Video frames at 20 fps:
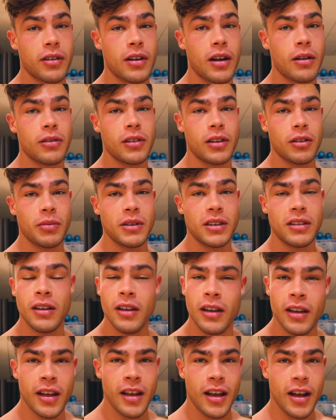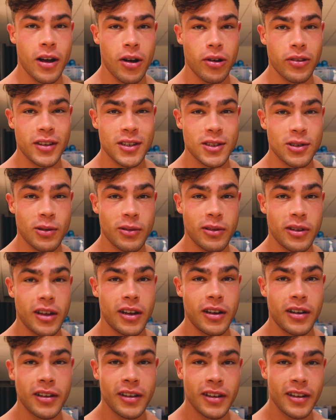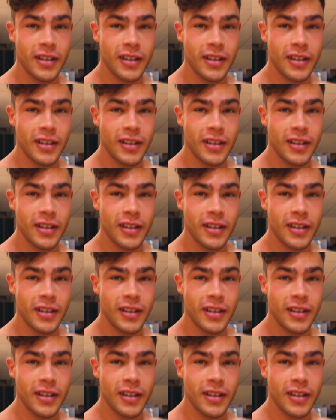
out a little bit how this whole